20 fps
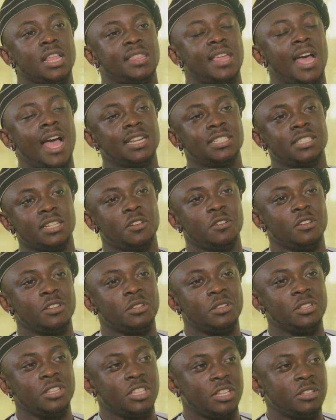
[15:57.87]
that
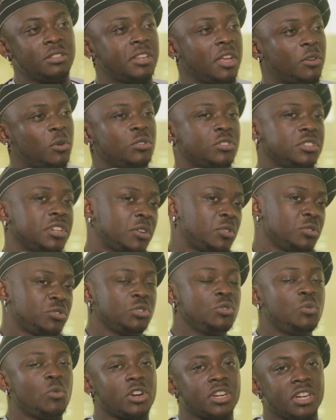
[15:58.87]
they could
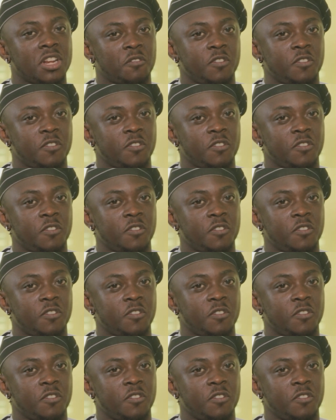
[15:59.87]
do what